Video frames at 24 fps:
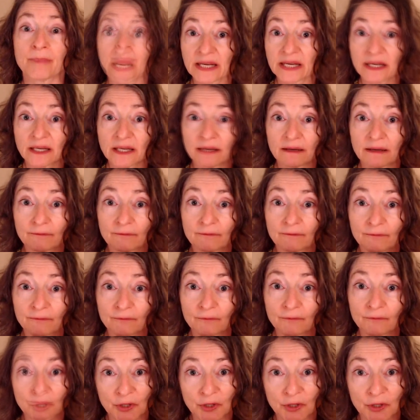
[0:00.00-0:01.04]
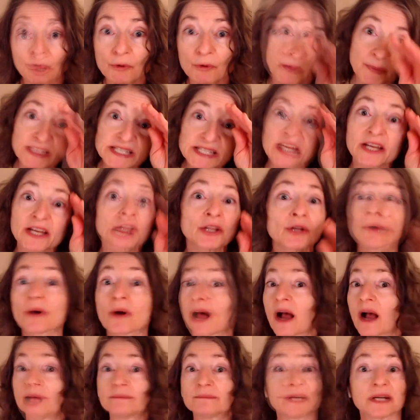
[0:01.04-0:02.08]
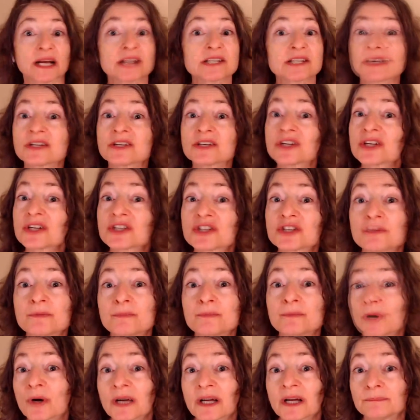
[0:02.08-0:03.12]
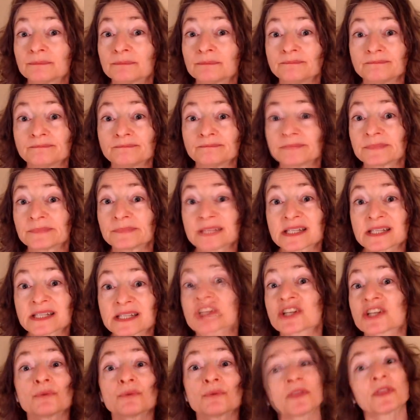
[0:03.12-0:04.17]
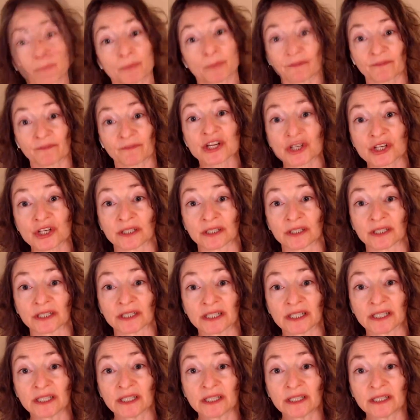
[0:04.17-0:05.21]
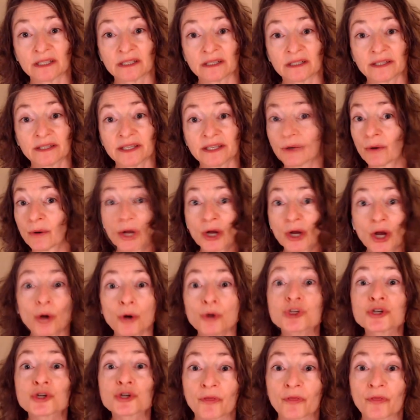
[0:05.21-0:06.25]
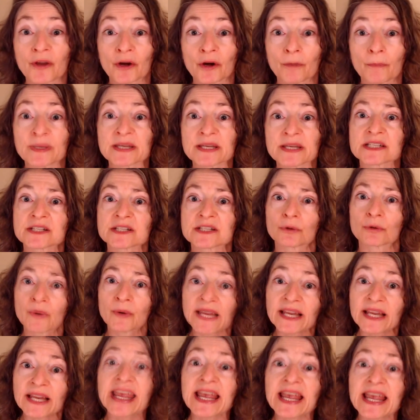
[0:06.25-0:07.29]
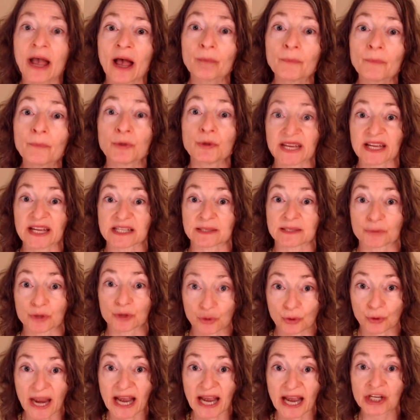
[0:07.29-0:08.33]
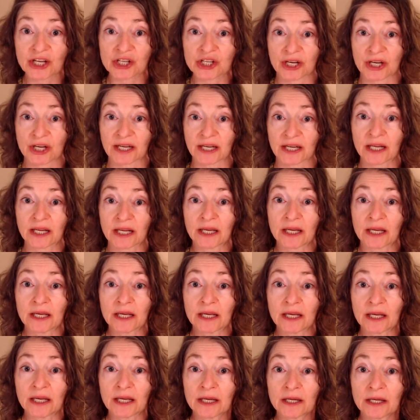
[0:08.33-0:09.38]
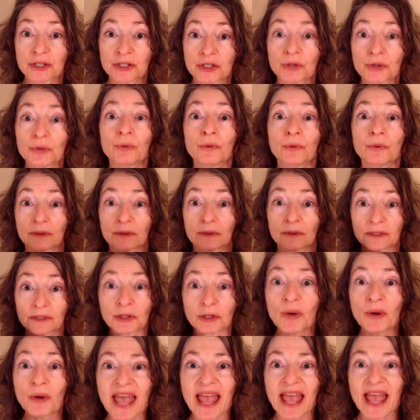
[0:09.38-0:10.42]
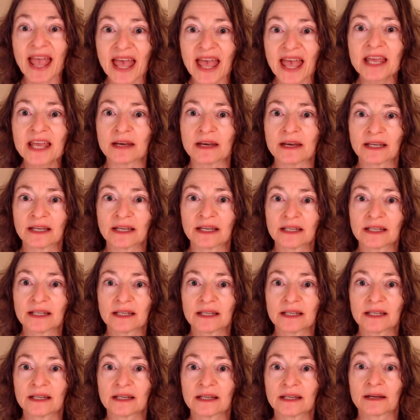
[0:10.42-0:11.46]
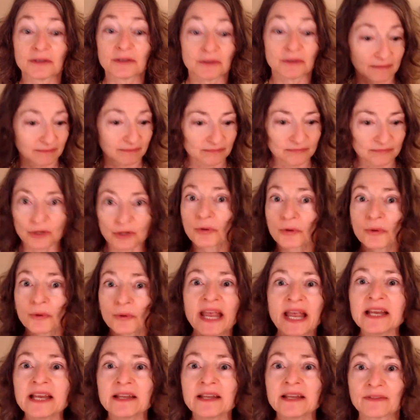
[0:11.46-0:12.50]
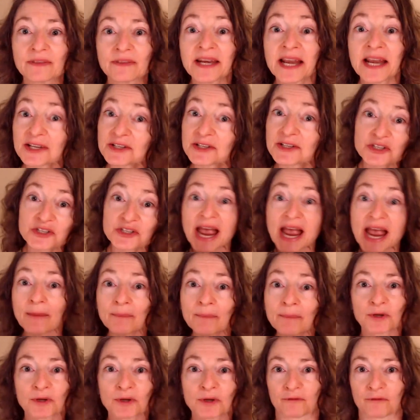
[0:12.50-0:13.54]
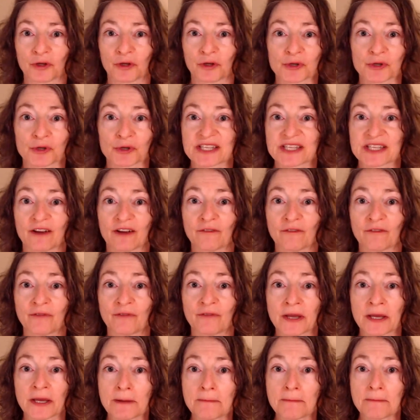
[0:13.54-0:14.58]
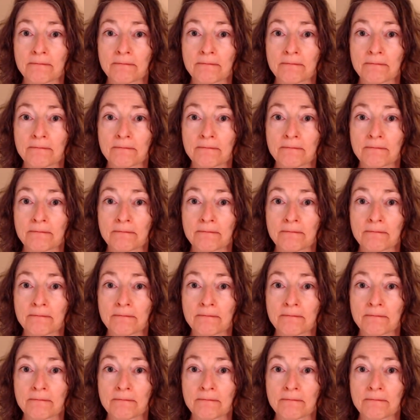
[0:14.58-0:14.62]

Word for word: but for you in particular, I suggest you book up a session with a professional, you know, a coach or therapist to really help you get some traction to look ahead, create the next chapter for yourself,